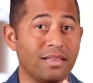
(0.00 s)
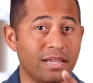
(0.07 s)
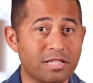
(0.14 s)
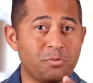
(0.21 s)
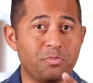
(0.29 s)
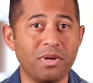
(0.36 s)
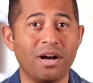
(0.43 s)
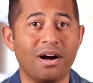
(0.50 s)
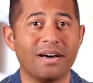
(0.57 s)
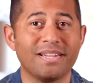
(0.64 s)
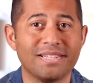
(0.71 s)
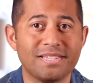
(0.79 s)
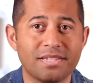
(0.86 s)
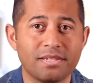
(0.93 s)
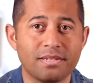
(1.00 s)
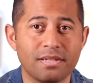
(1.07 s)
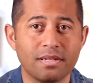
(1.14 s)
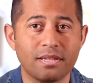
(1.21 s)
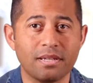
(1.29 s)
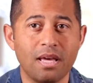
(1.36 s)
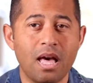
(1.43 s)
let's be honest,
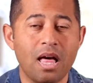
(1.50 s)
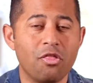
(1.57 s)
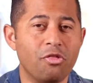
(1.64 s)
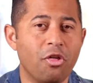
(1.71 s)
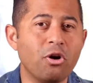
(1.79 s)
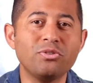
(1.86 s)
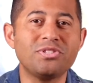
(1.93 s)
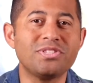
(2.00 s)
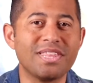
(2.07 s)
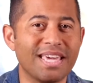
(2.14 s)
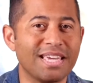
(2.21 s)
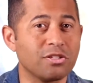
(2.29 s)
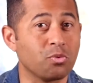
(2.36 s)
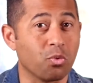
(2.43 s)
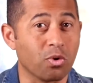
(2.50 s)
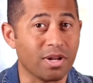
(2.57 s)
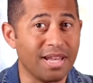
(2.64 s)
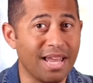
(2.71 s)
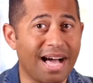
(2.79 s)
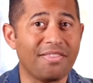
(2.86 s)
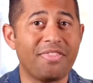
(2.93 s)
those things were
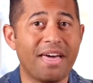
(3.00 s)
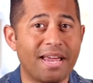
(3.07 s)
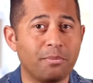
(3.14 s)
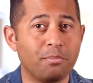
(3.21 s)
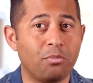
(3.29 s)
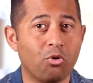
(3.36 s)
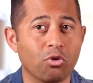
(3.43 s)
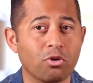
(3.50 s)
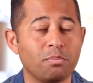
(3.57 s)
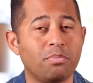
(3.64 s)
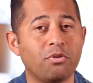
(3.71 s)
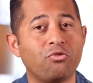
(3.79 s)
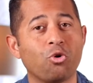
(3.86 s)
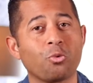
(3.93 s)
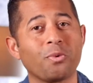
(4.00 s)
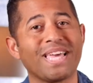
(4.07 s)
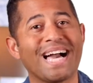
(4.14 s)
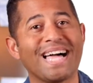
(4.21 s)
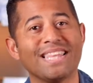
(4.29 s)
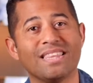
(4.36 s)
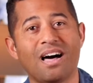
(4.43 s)
not that important before we
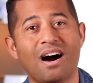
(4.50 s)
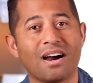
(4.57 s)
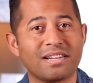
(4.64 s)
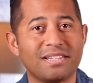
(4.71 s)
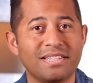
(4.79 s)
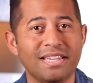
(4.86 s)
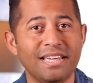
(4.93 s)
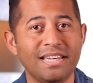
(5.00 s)
got locked